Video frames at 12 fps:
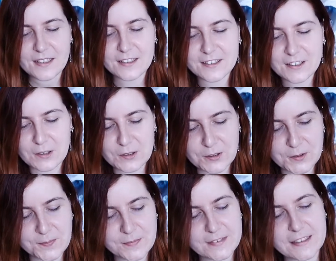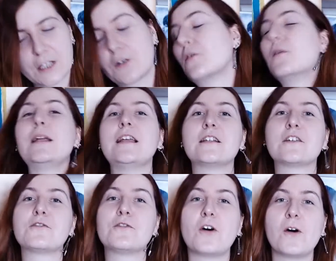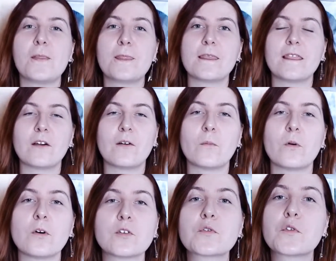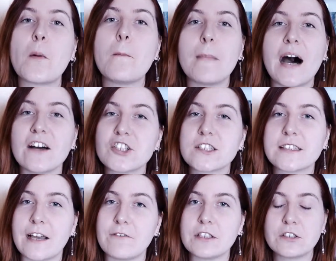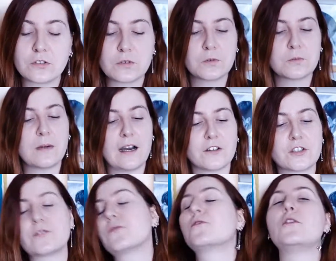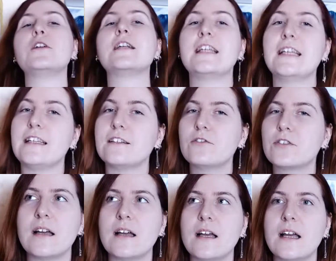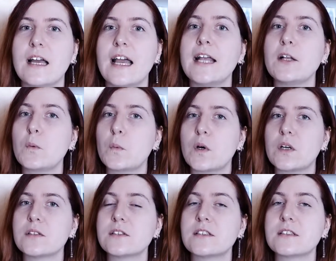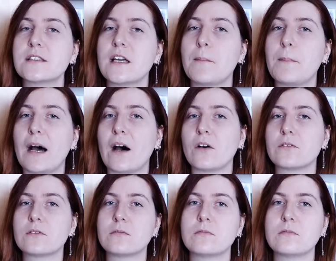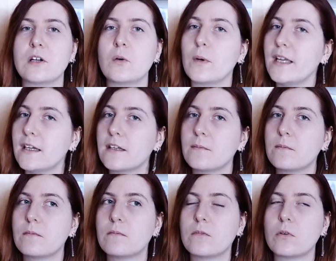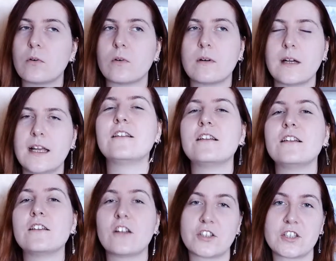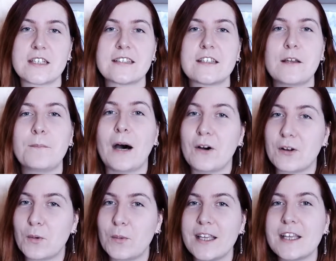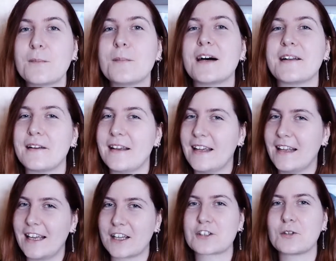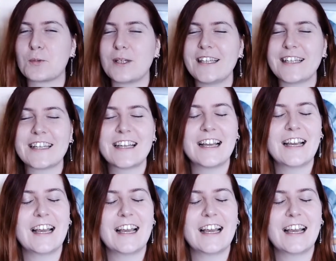So the Koreadathon was from March 7th to March 13th. And it was about a week, or not just about a week, but an actual week.